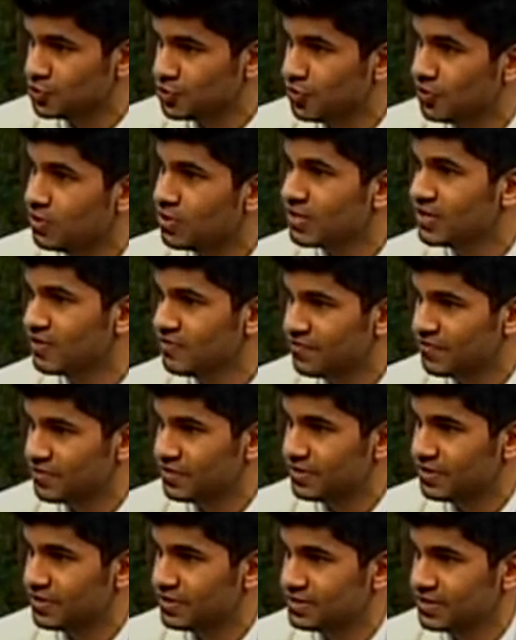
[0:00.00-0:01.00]
who are looking for
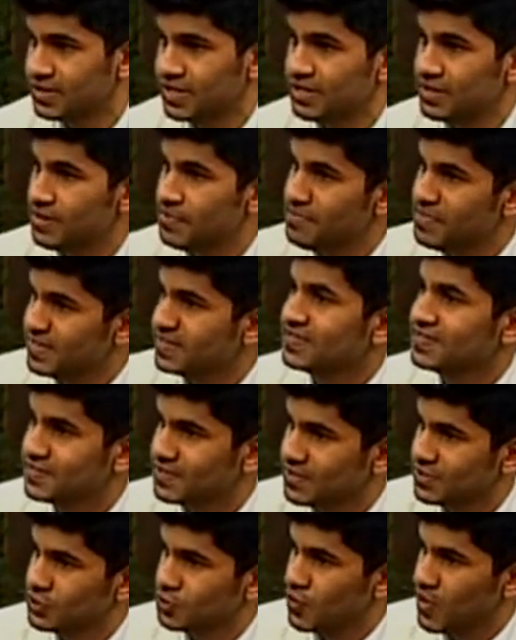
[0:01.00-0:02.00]
things and then the
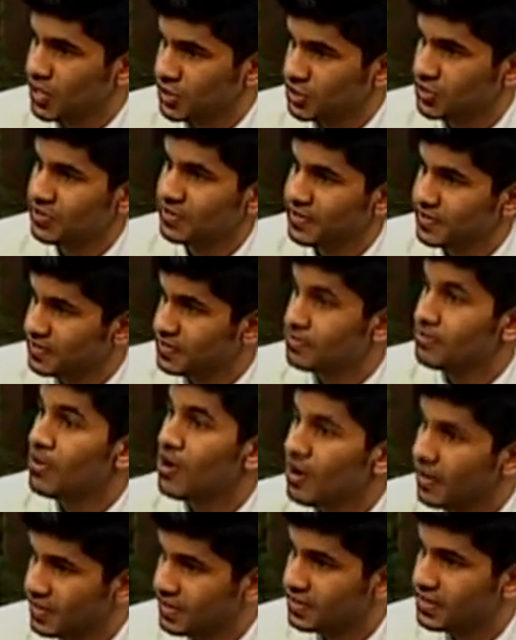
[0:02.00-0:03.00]
businesses who are actually looking to
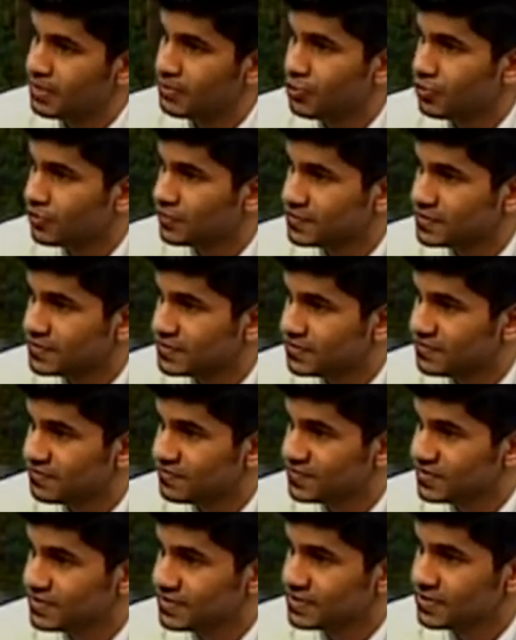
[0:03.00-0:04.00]
market their products and
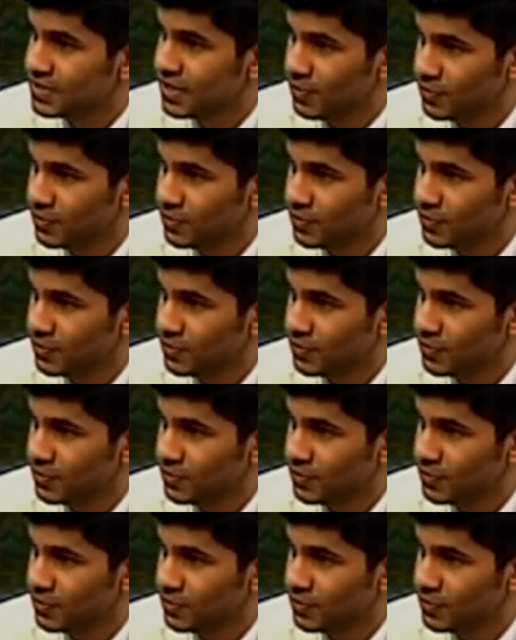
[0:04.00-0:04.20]
services.